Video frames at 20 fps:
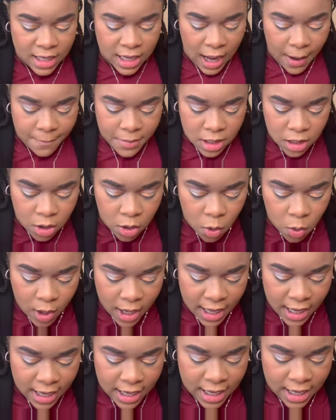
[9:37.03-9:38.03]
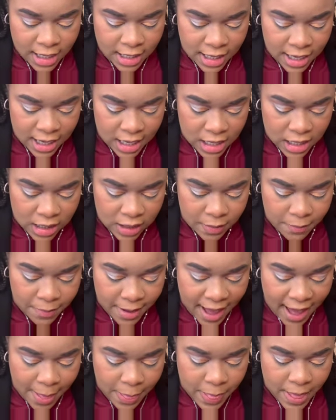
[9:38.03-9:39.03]
and I'm gonna go ahead and
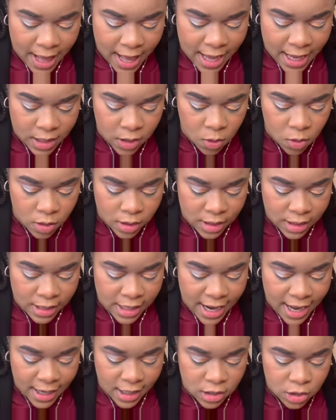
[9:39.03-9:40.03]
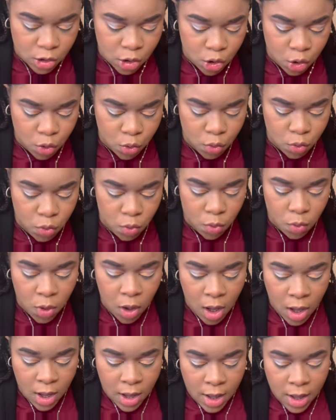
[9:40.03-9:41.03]
pat that next to
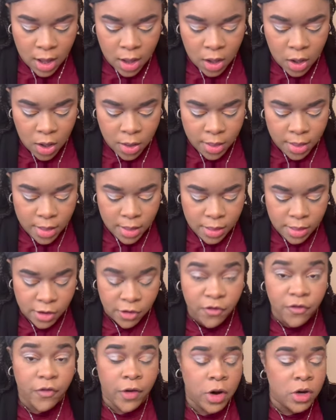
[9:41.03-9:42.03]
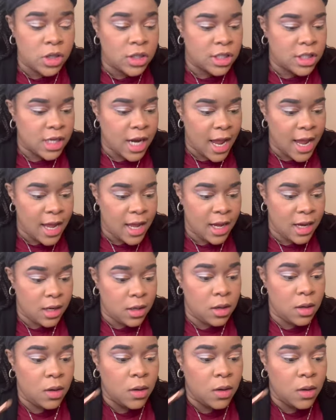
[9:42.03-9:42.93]
the first shade.